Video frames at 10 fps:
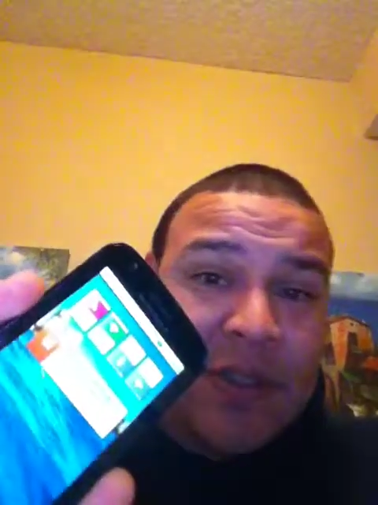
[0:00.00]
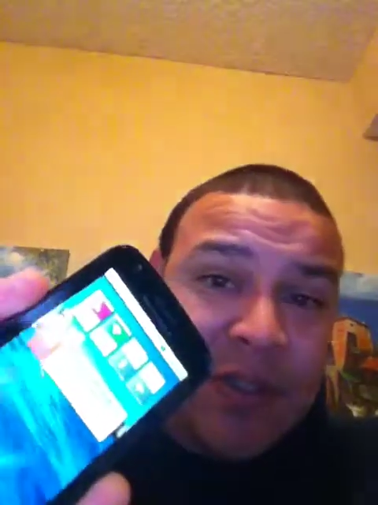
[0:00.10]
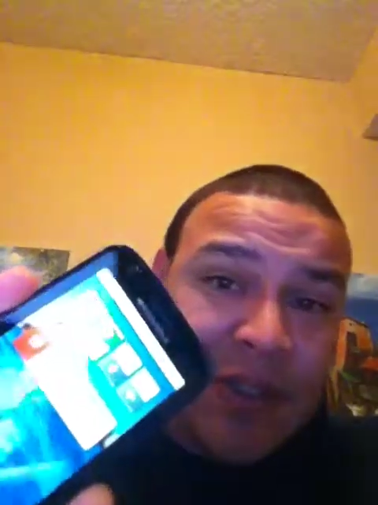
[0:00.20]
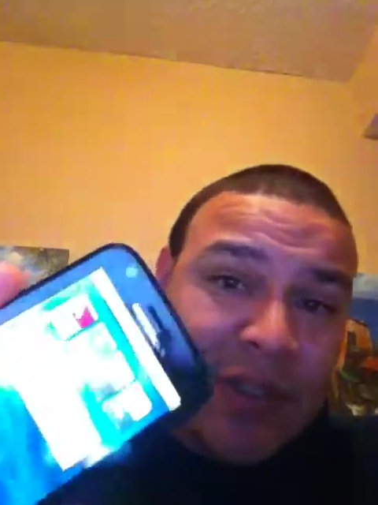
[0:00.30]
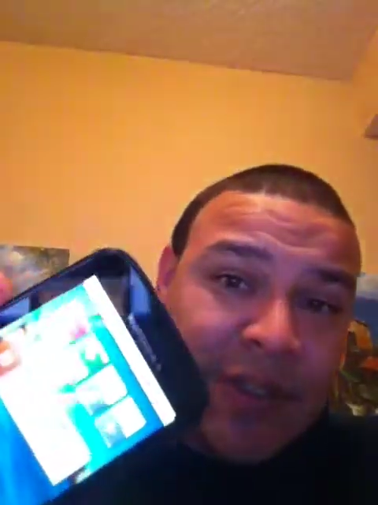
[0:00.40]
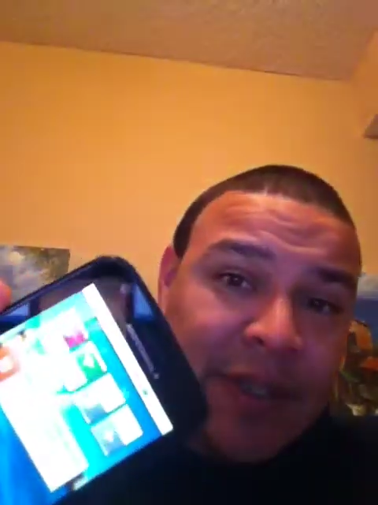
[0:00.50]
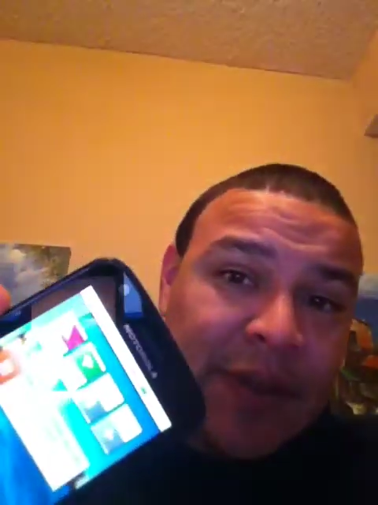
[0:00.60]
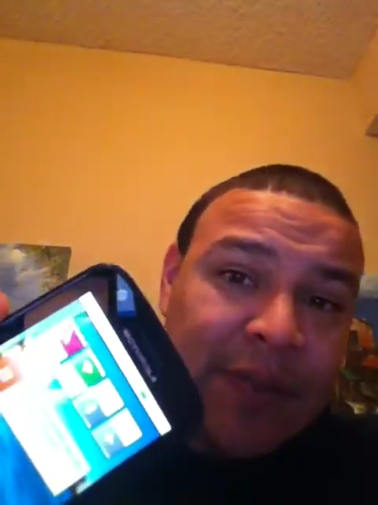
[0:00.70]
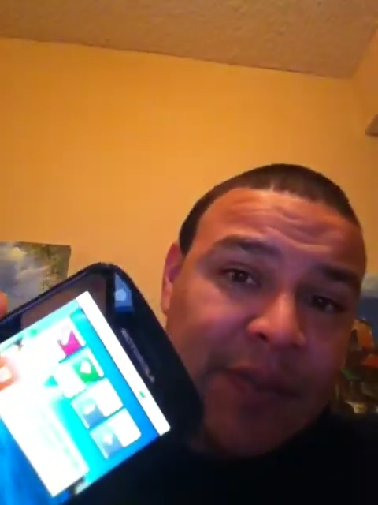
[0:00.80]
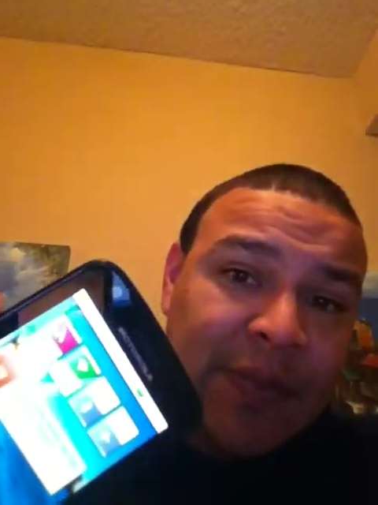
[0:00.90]
as you can
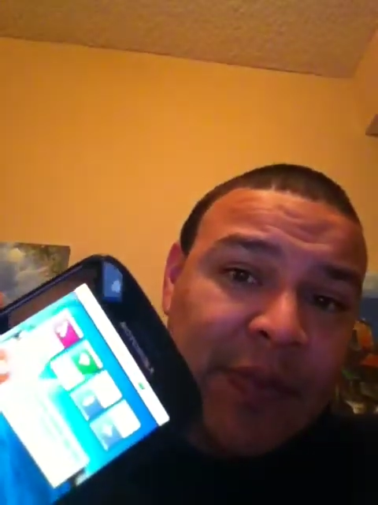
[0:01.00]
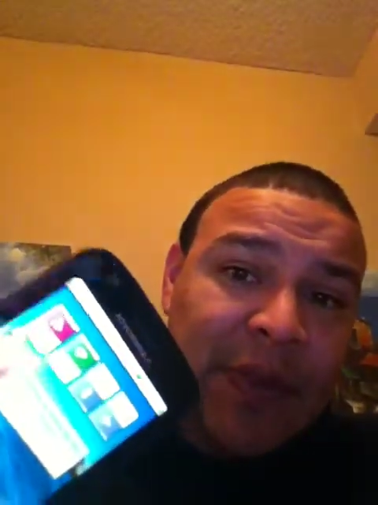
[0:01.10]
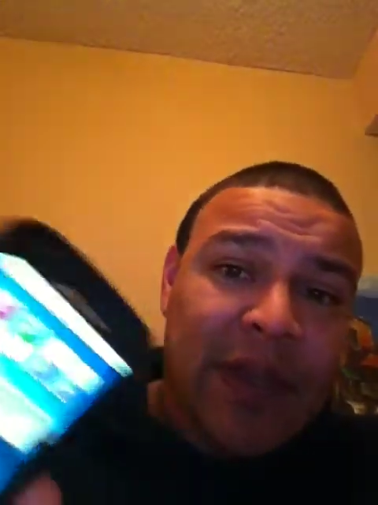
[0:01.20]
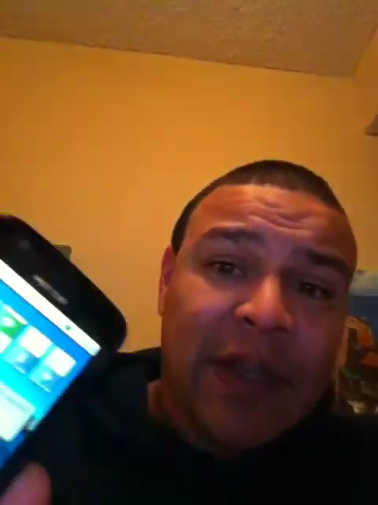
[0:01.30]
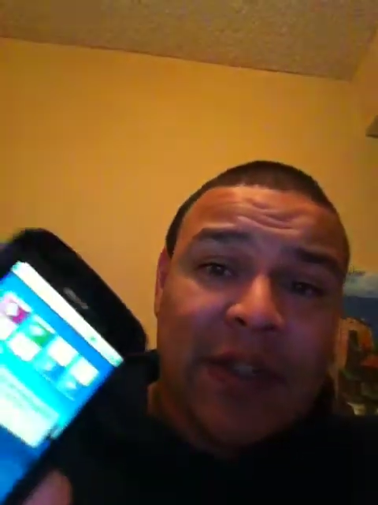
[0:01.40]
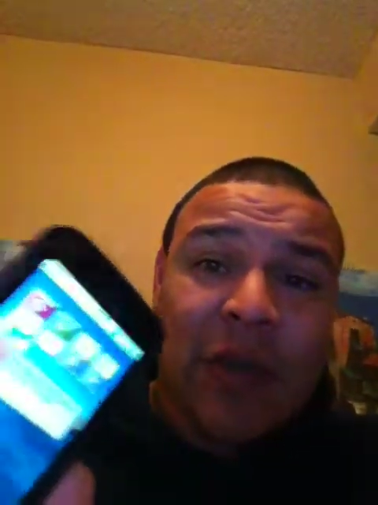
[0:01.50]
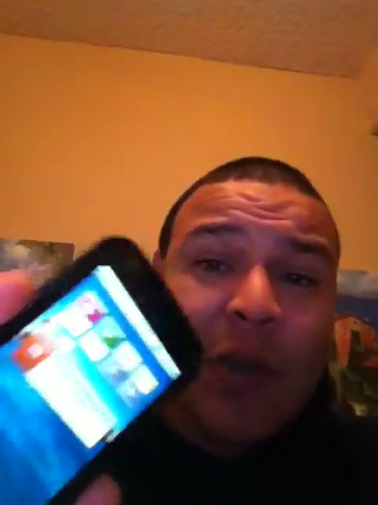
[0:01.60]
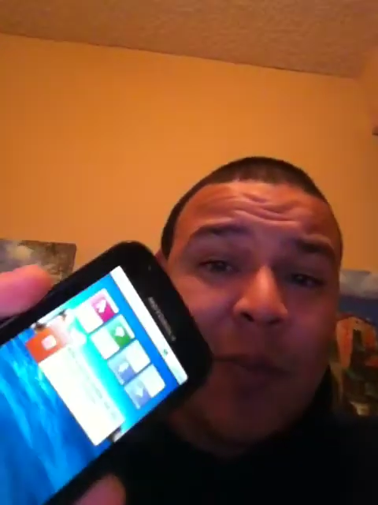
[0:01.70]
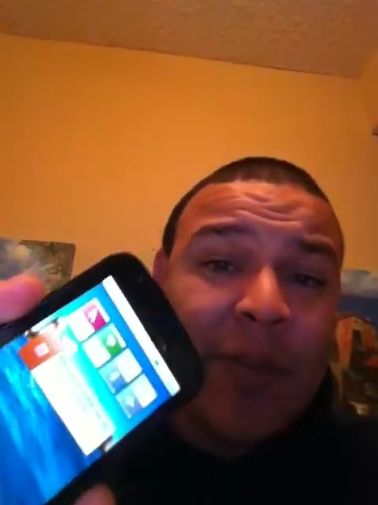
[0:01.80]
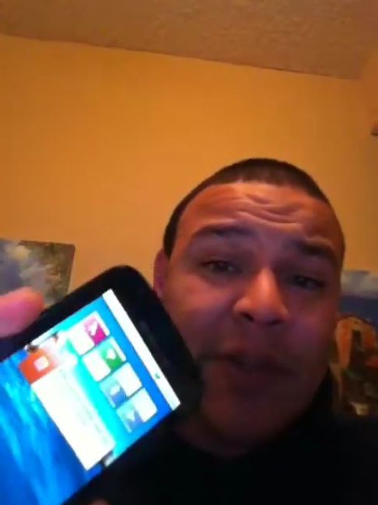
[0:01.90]
see. And it's
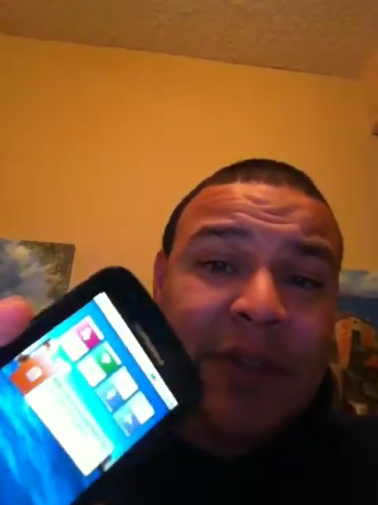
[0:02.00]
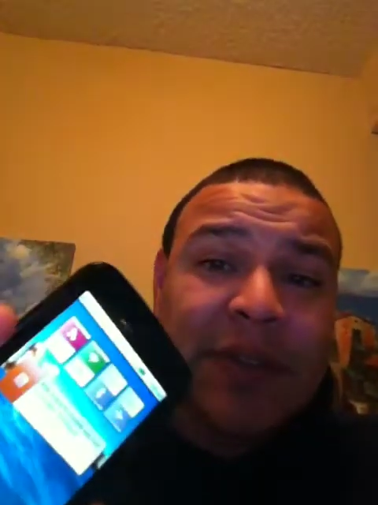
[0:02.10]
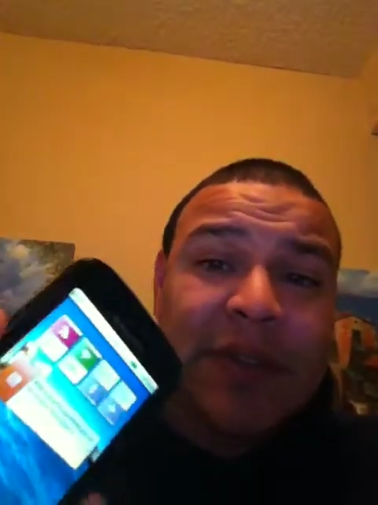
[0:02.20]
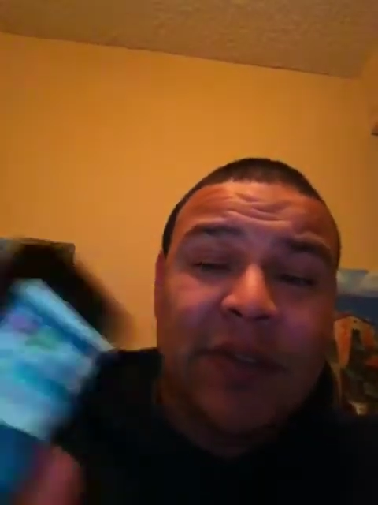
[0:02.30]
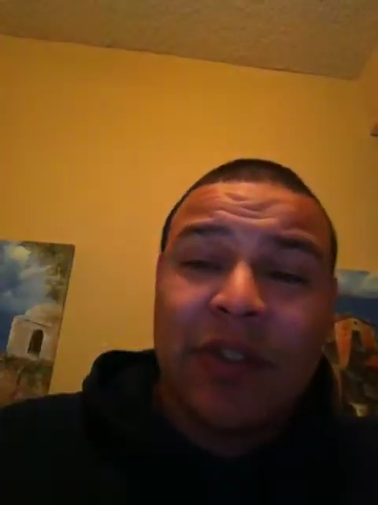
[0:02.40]
quick buttons.